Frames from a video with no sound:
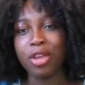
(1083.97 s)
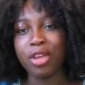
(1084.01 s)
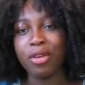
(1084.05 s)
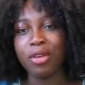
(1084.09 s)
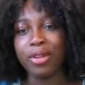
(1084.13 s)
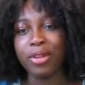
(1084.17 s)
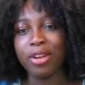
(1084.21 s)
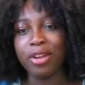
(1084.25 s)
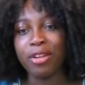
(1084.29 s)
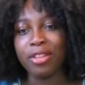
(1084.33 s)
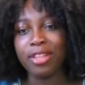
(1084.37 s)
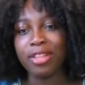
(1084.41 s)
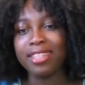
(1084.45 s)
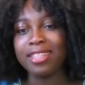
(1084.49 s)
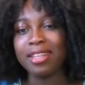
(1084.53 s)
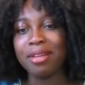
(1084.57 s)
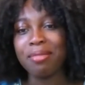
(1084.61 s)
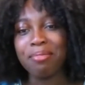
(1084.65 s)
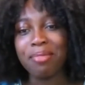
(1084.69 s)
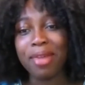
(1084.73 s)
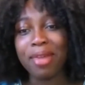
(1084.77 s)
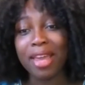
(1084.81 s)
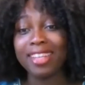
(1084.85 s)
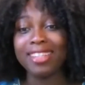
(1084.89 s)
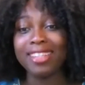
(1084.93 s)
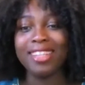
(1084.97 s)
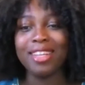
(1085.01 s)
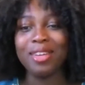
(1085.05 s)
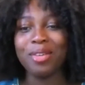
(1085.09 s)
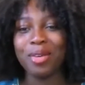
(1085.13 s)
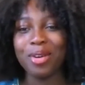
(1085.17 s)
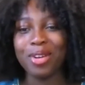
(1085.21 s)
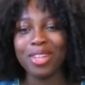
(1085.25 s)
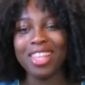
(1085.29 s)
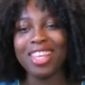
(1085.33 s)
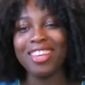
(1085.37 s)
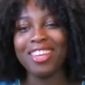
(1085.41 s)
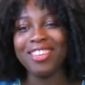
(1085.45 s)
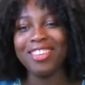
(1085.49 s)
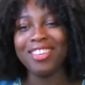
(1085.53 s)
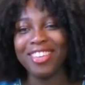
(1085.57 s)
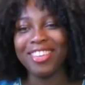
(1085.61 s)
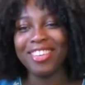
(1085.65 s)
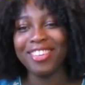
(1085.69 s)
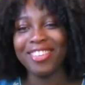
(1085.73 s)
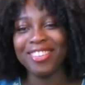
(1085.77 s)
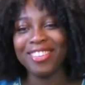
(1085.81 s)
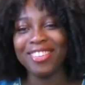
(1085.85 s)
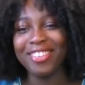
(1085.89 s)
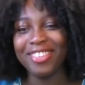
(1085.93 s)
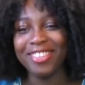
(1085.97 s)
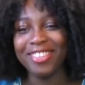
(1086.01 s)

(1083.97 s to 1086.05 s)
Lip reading: you in all this amazing work that you do?